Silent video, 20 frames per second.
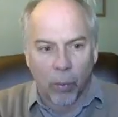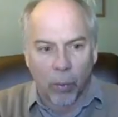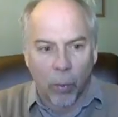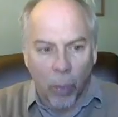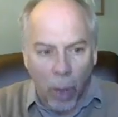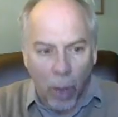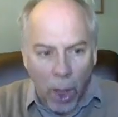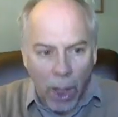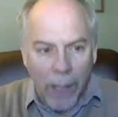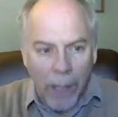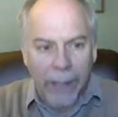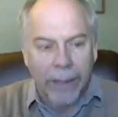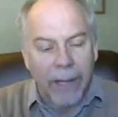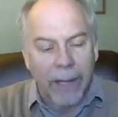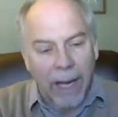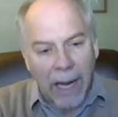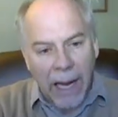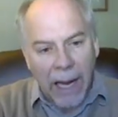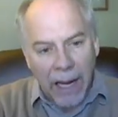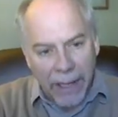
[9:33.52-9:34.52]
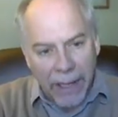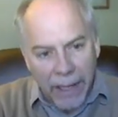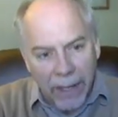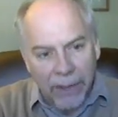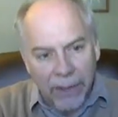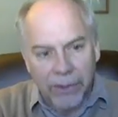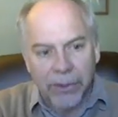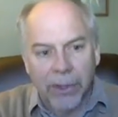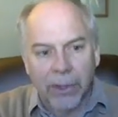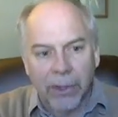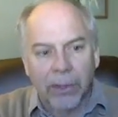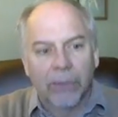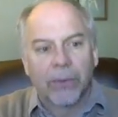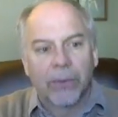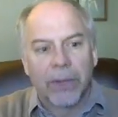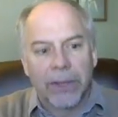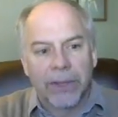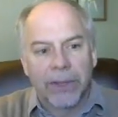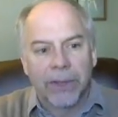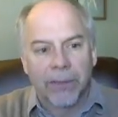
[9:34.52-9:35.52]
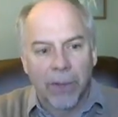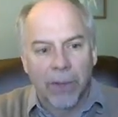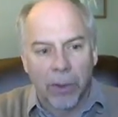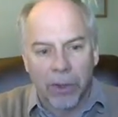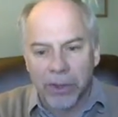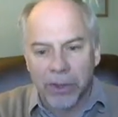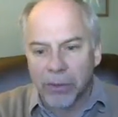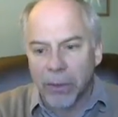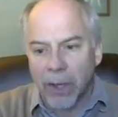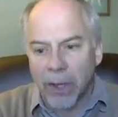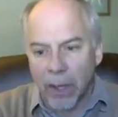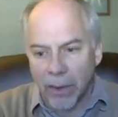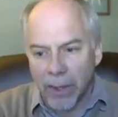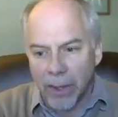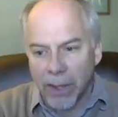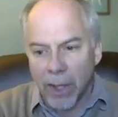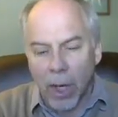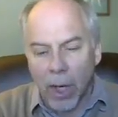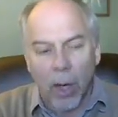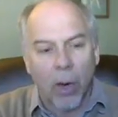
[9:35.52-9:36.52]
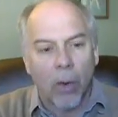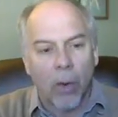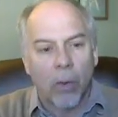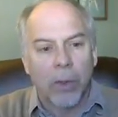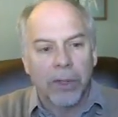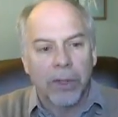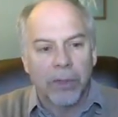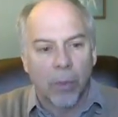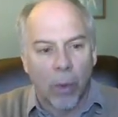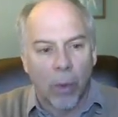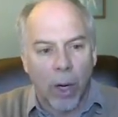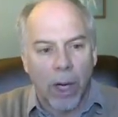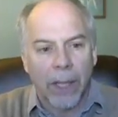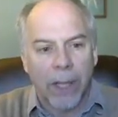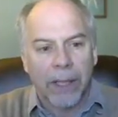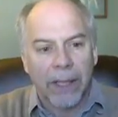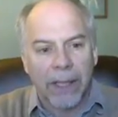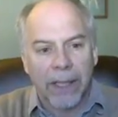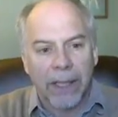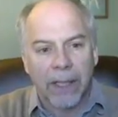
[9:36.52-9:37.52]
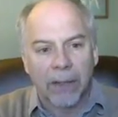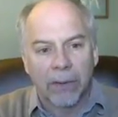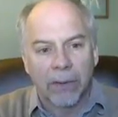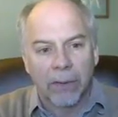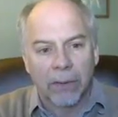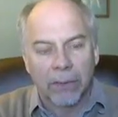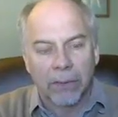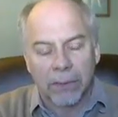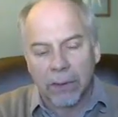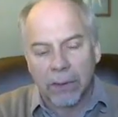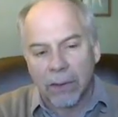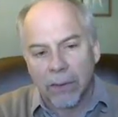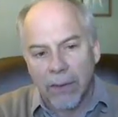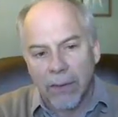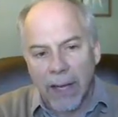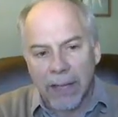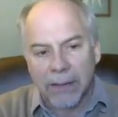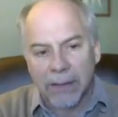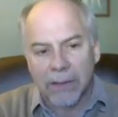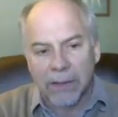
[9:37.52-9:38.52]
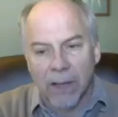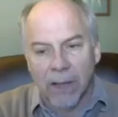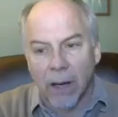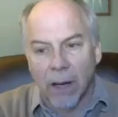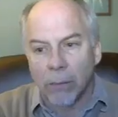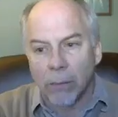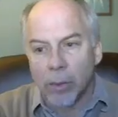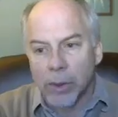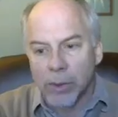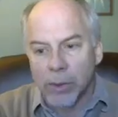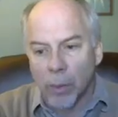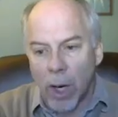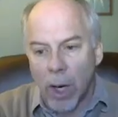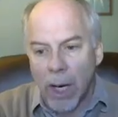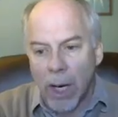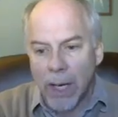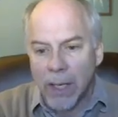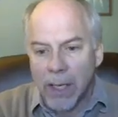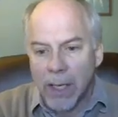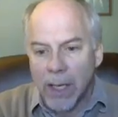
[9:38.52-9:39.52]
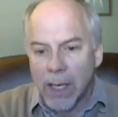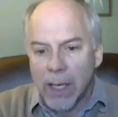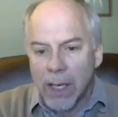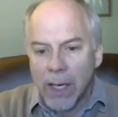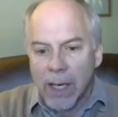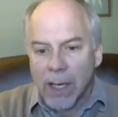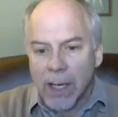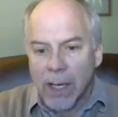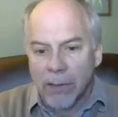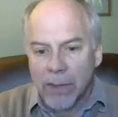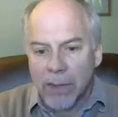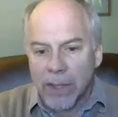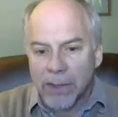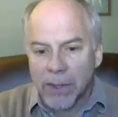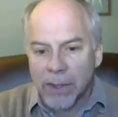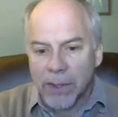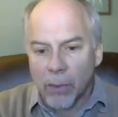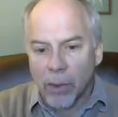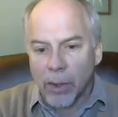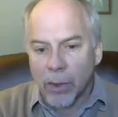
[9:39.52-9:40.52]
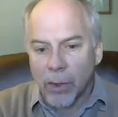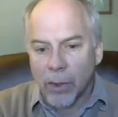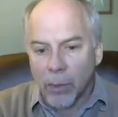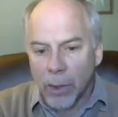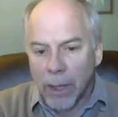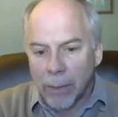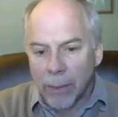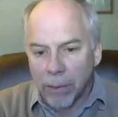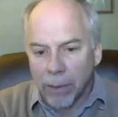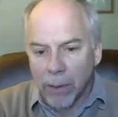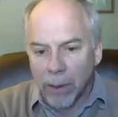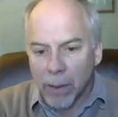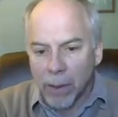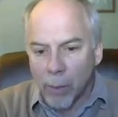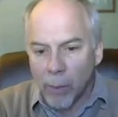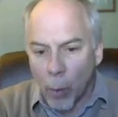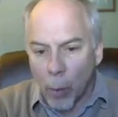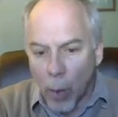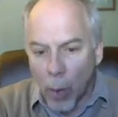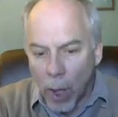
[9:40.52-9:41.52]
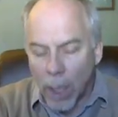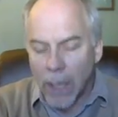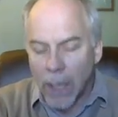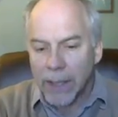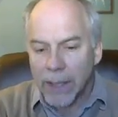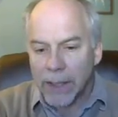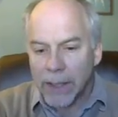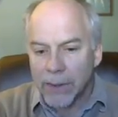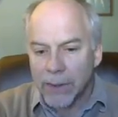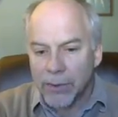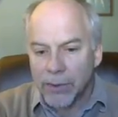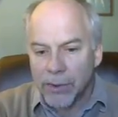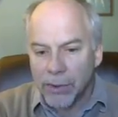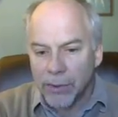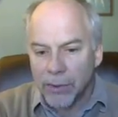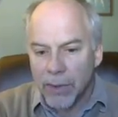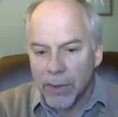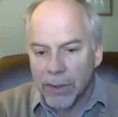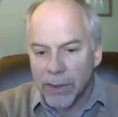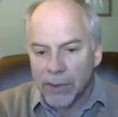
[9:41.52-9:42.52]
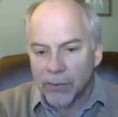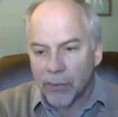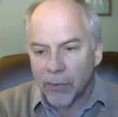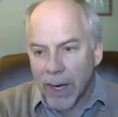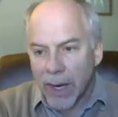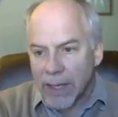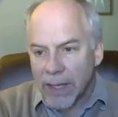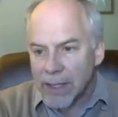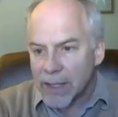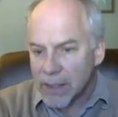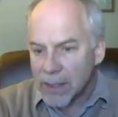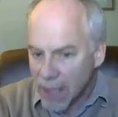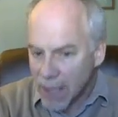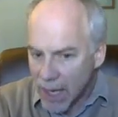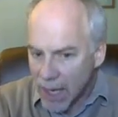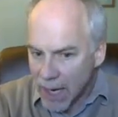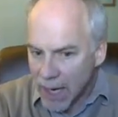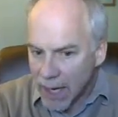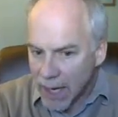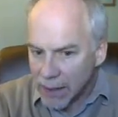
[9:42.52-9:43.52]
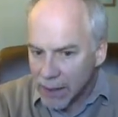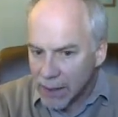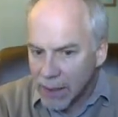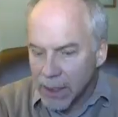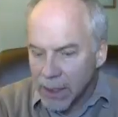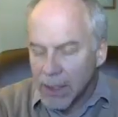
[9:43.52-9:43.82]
one odd integer, which of course we already know was 1 equal, that sum was 1. Now, does it work when I plug 1 into this right side?